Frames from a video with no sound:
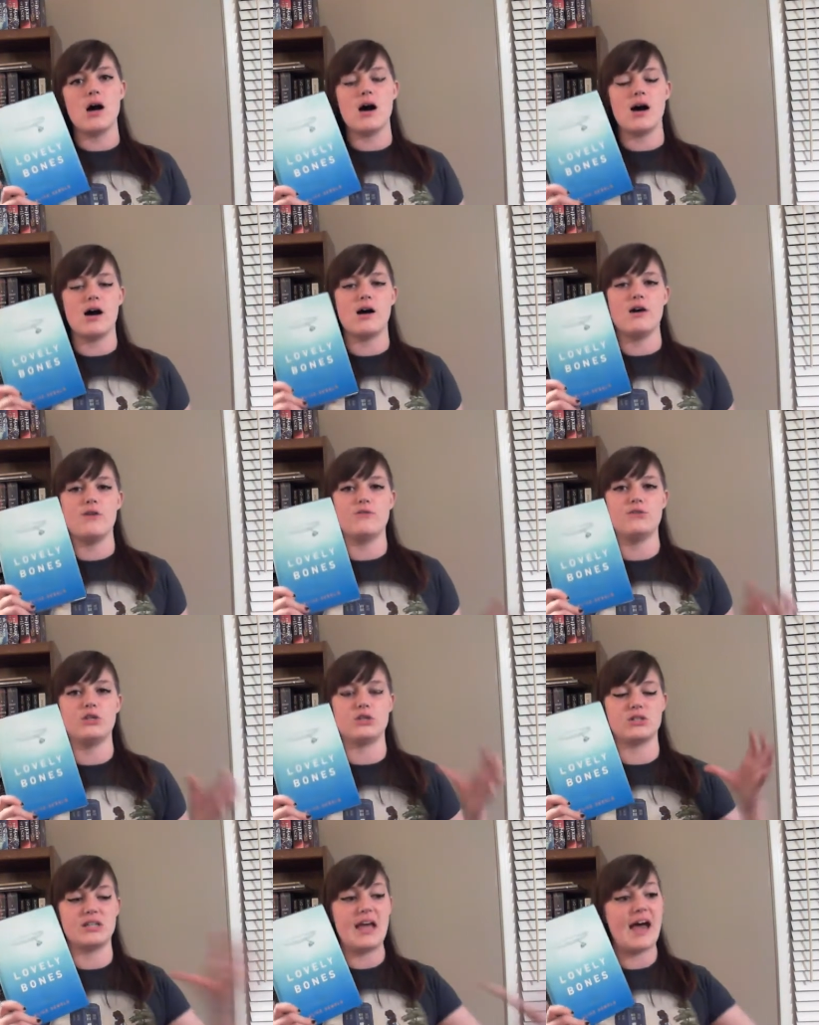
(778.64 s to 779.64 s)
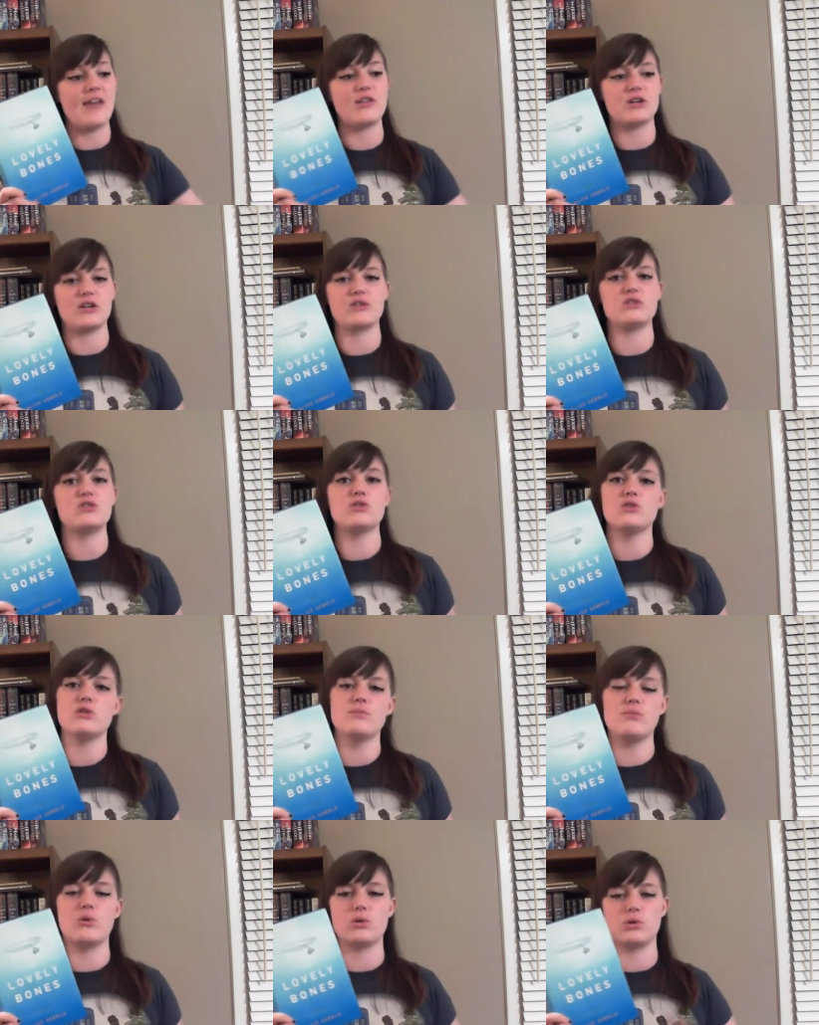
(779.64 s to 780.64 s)
of your tethers to the
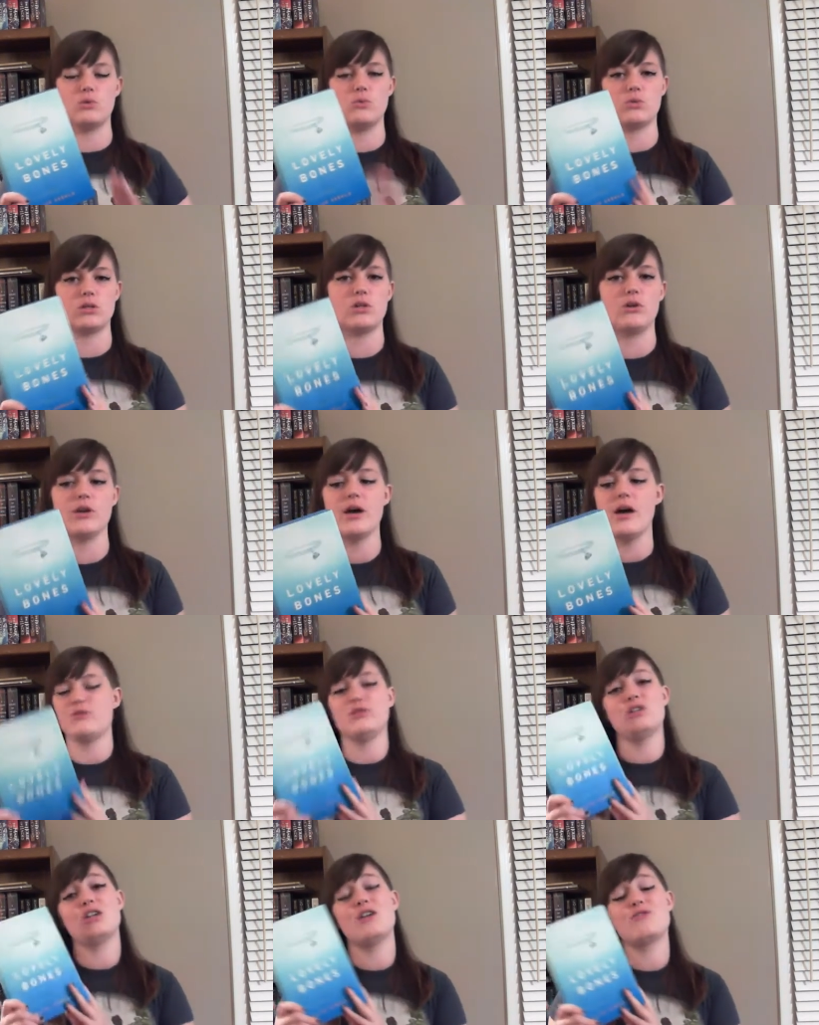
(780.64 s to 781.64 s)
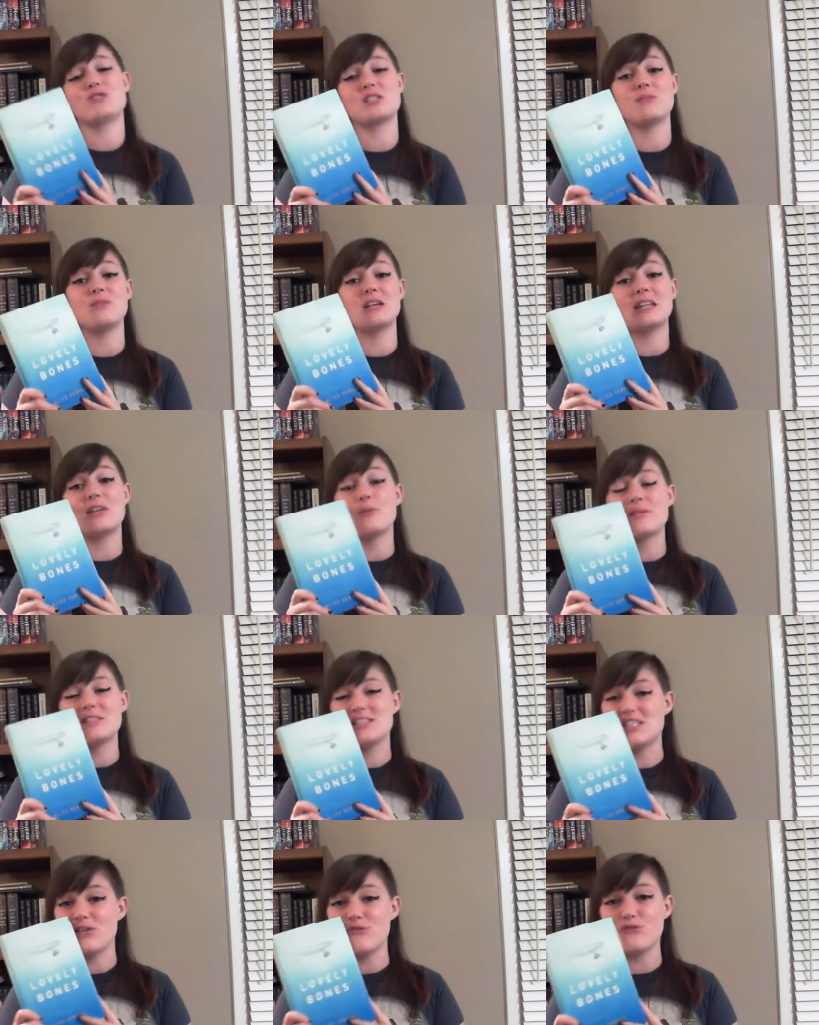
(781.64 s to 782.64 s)
mortal world. If you're looking for something a little
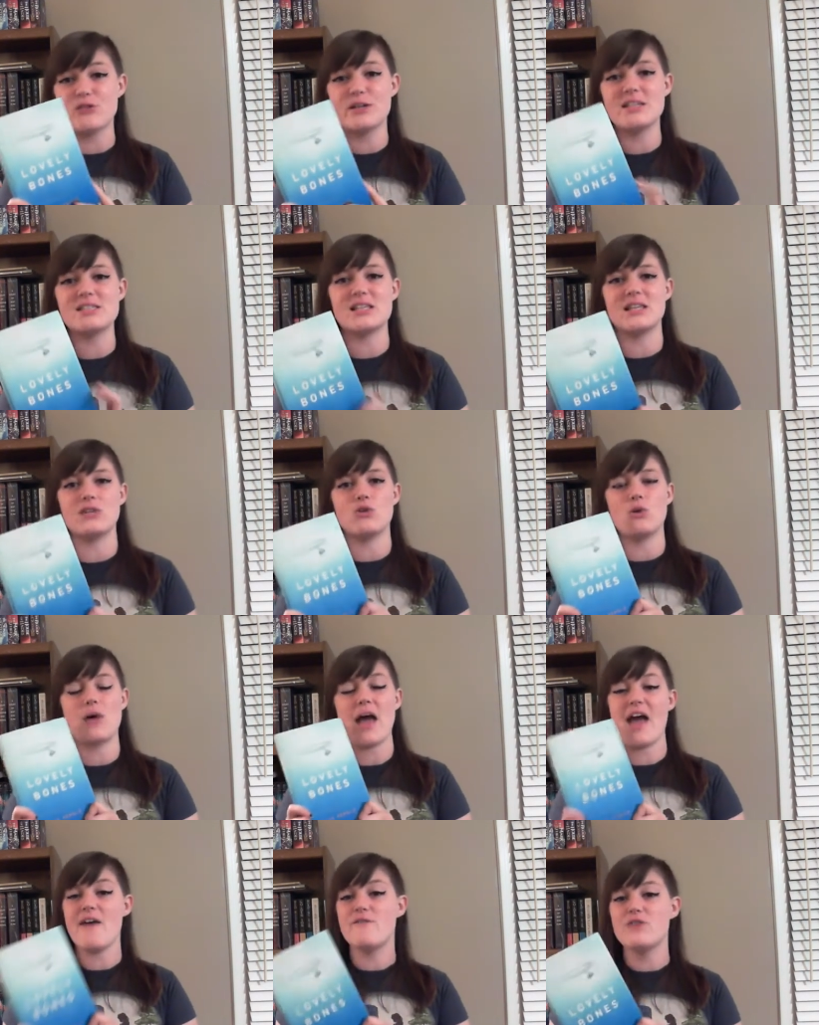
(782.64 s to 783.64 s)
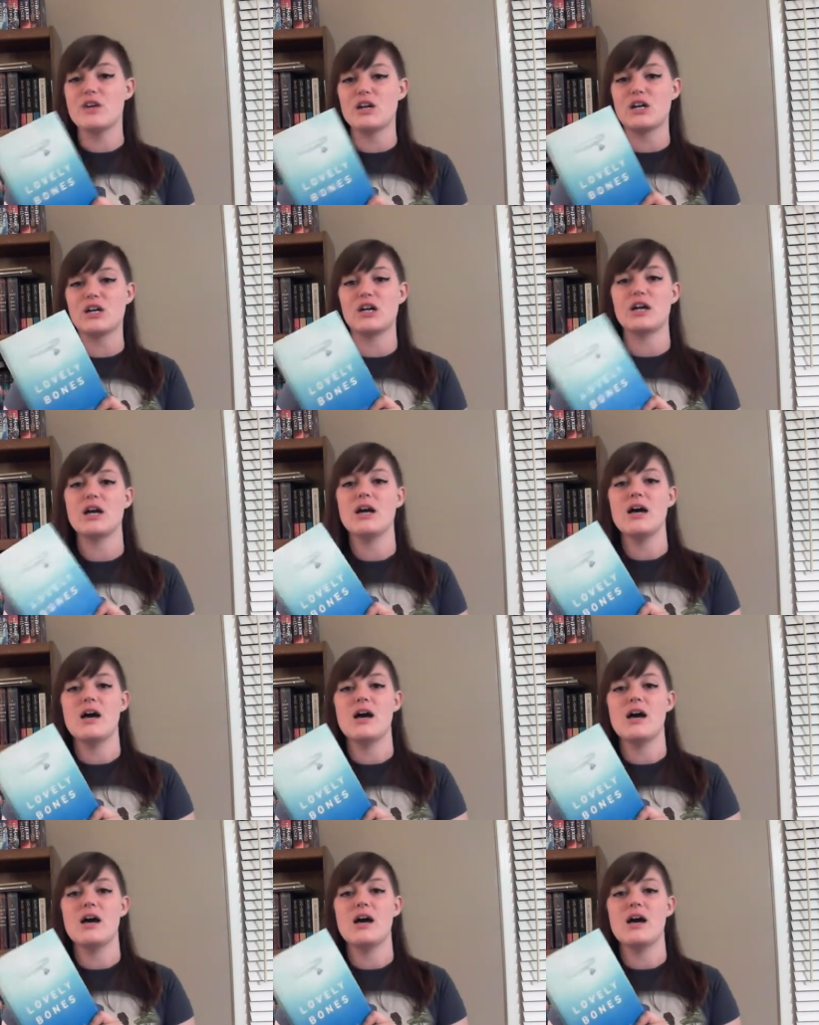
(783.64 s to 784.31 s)
bit different, a little heavier,